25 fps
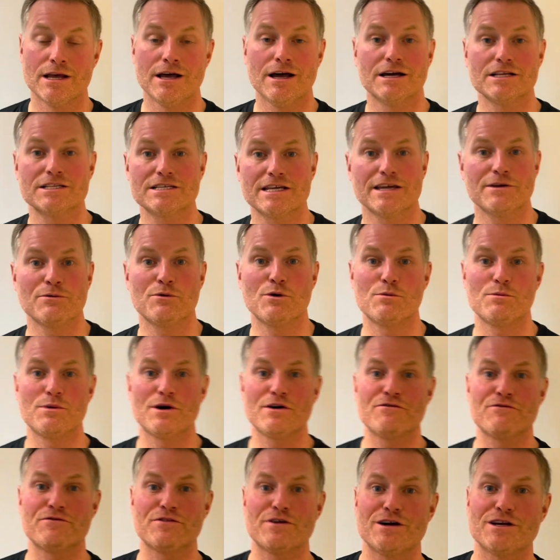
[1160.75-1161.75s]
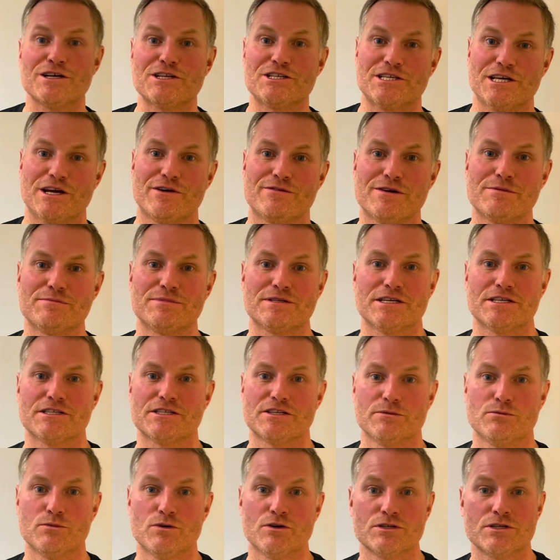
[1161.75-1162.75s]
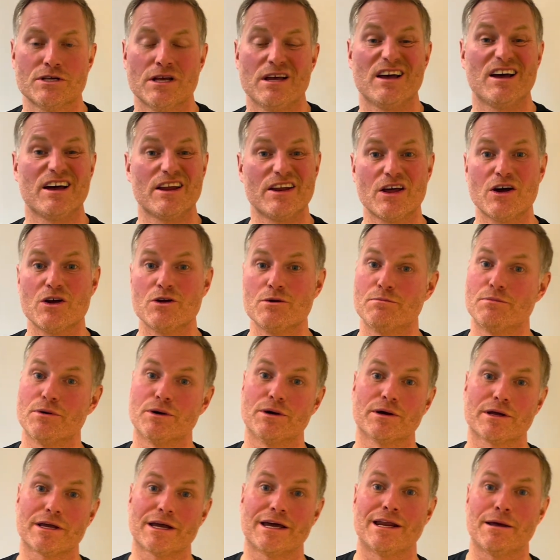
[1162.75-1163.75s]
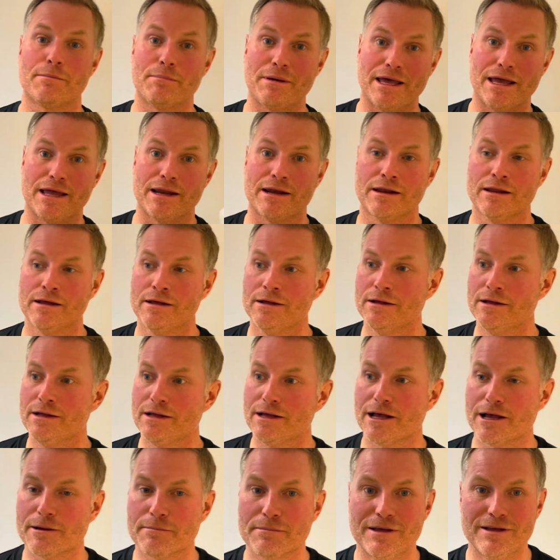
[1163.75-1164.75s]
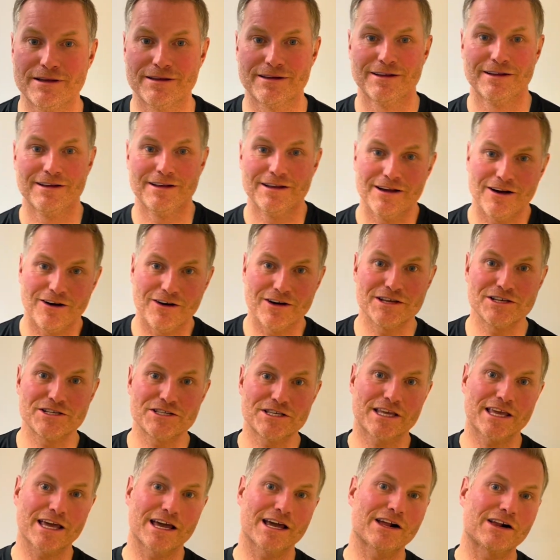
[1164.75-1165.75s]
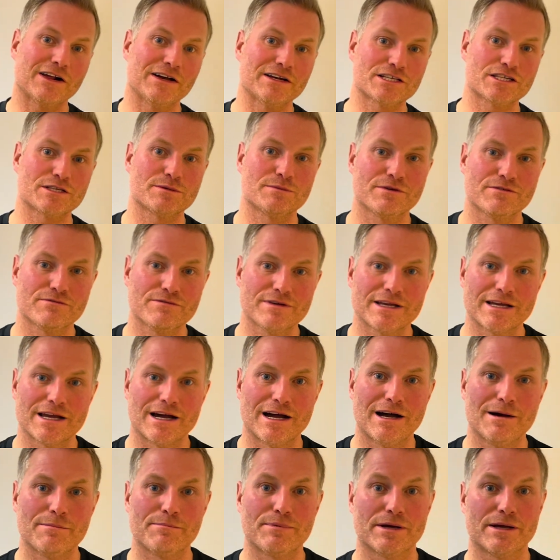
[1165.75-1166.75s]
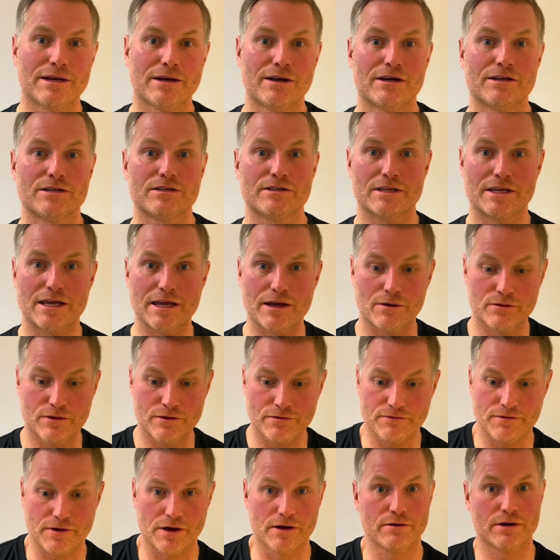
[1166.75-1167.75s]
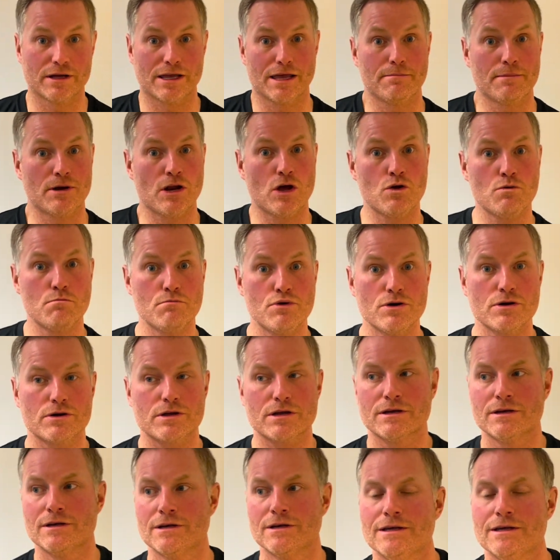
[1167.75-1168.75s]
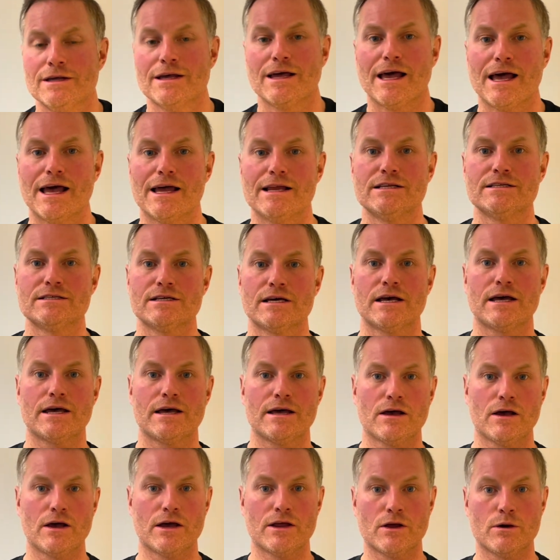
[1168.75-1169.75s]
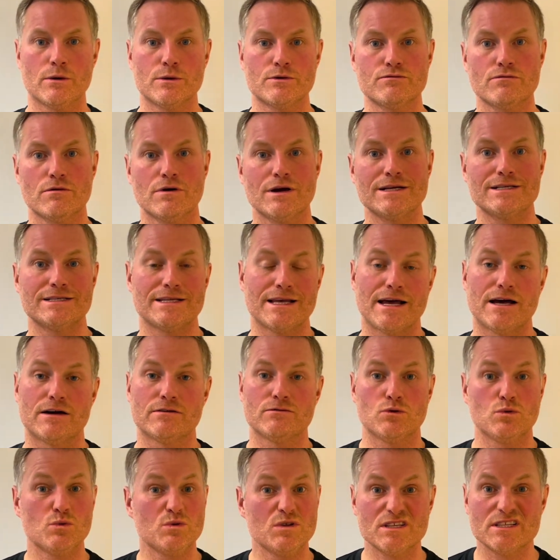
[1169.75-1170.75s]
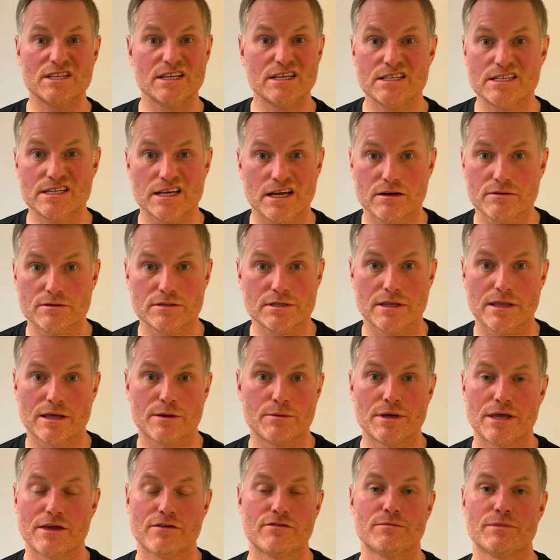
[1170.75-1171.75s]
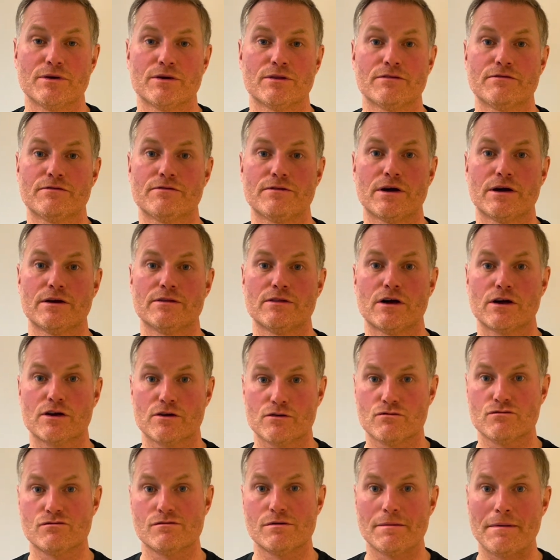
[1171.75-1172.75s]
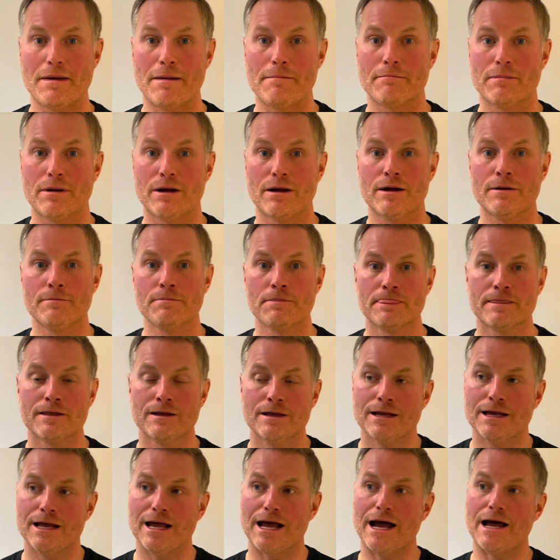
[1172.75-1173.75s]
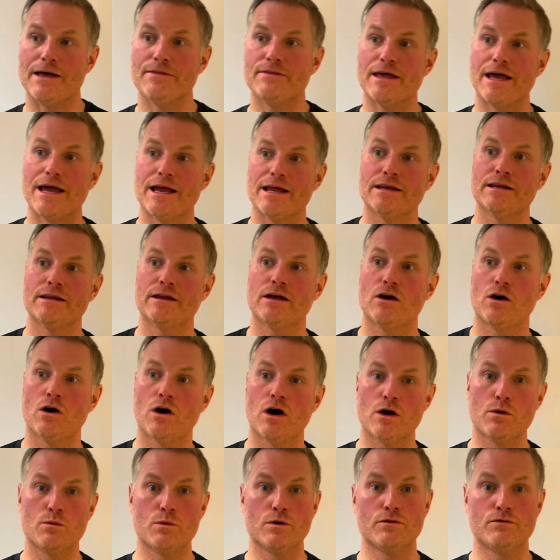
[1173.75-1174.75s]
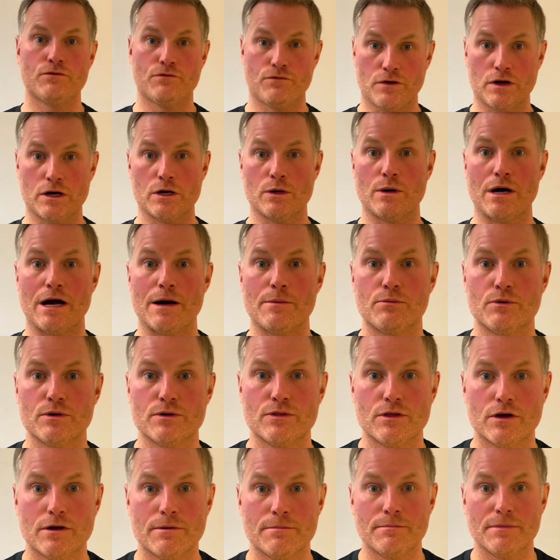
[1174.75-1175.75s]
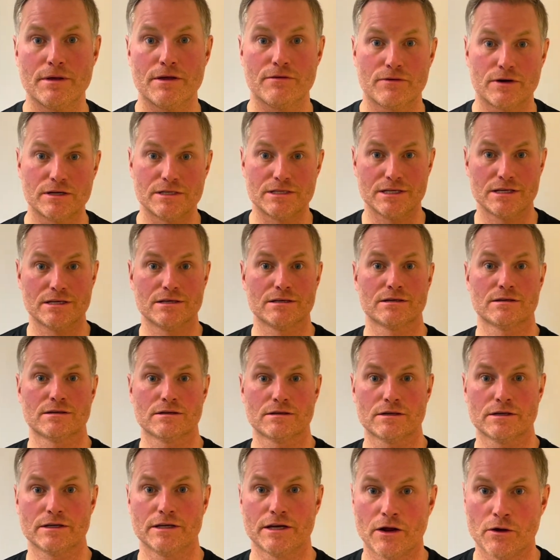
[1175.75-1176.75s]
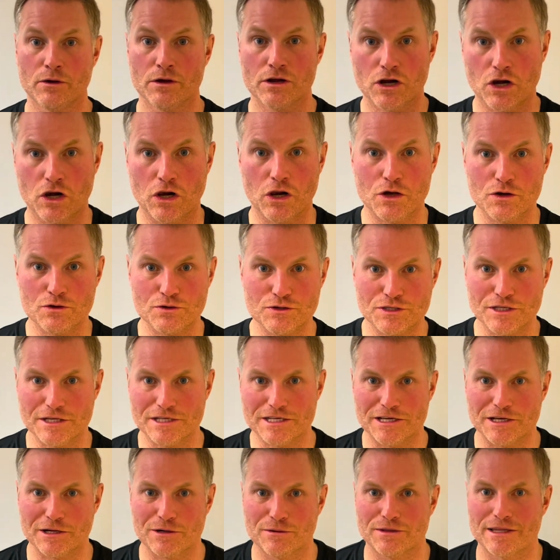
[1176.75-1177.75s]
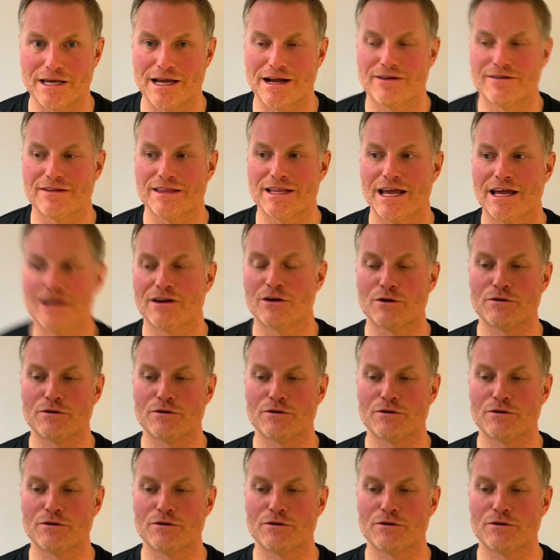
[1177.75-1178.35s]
I'll tell you what my first CRM system was, a notebook and a pen. I used to get a customer ring up and I'd get on the phone, I'd give them a notebook, and I would write down all the details that they were giving me on the phone that I could remember, and then I would follow up with them if I didn't, close the deal there and then.